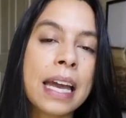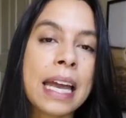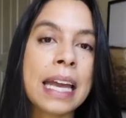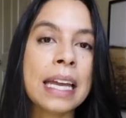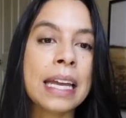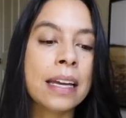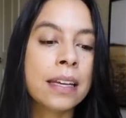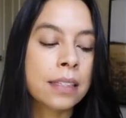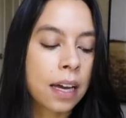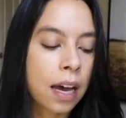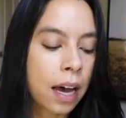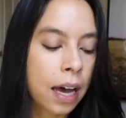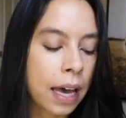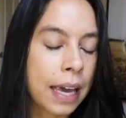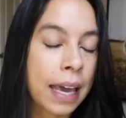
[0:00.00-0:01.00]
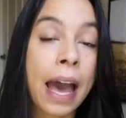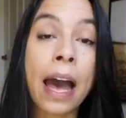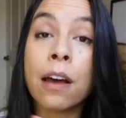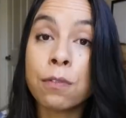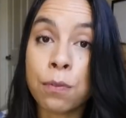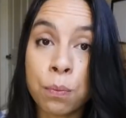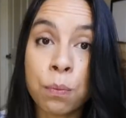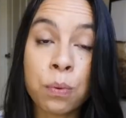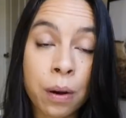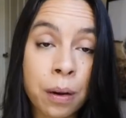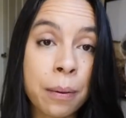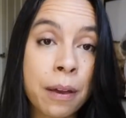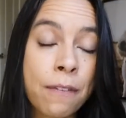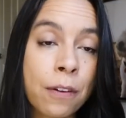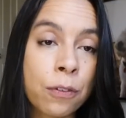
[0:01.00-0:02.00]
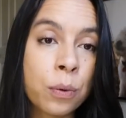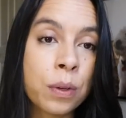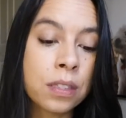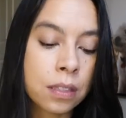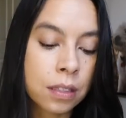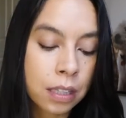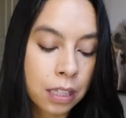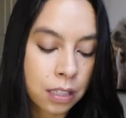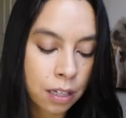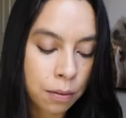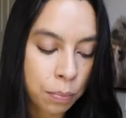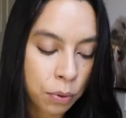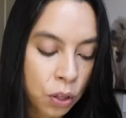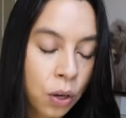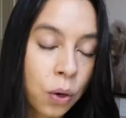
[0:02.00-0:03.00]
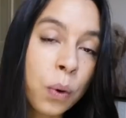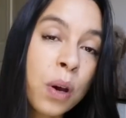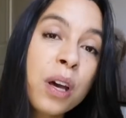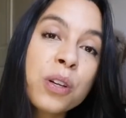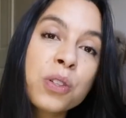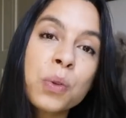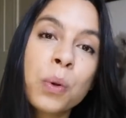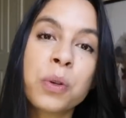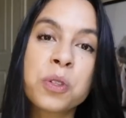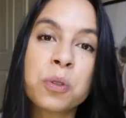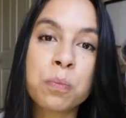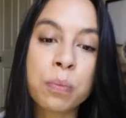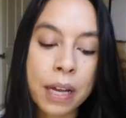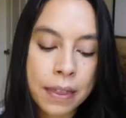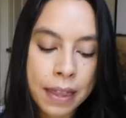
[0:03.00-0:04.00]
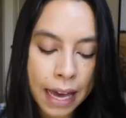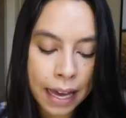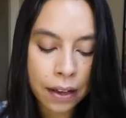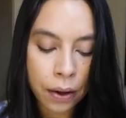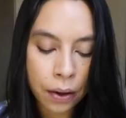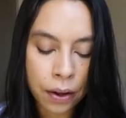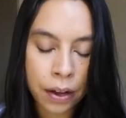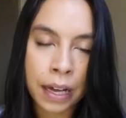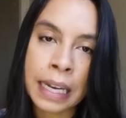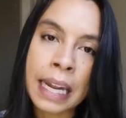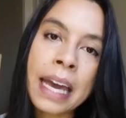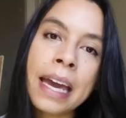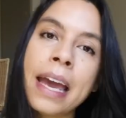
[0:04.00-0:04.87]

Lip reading: and I have one of my favorite ones listed below, so I'll spread that on.